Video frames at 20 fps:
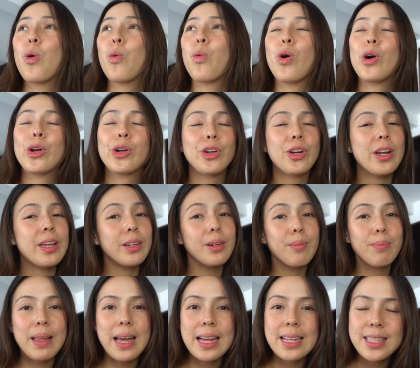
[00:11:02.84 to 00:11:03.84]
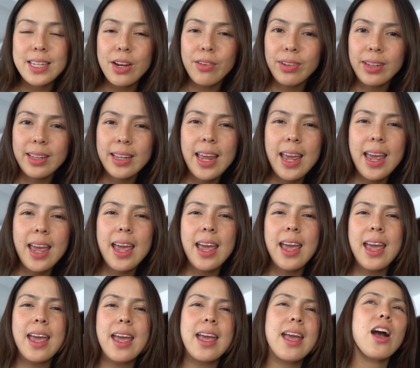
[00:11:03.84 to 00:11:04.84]
watering their plants every
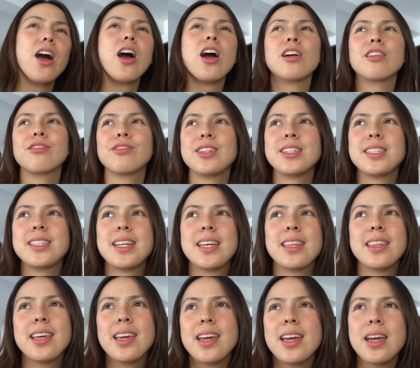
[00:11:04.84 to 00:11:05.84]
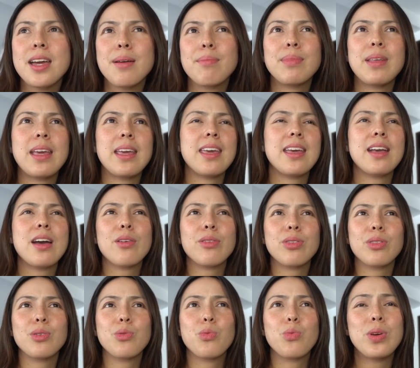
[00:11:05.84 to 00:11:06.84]
day, harvesting them, taking
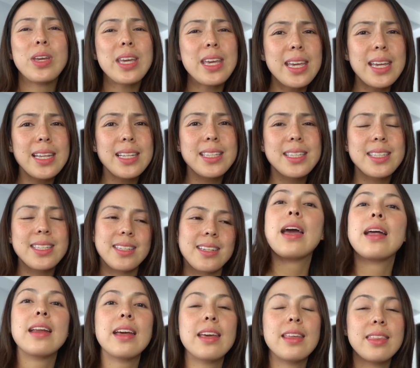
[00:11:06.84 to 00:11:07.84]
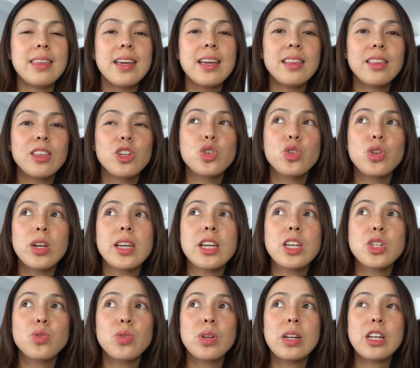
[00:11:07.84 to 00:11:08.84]
out the weeds. And I think the trick
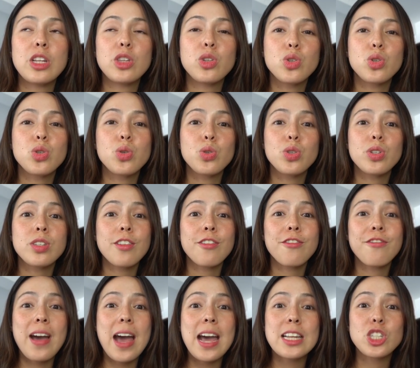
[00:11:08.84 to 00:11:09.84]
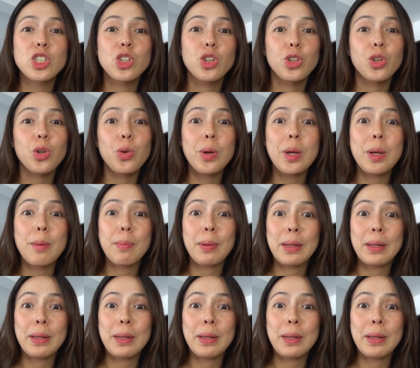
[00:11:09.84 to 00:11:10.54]
is really to choose fast-growing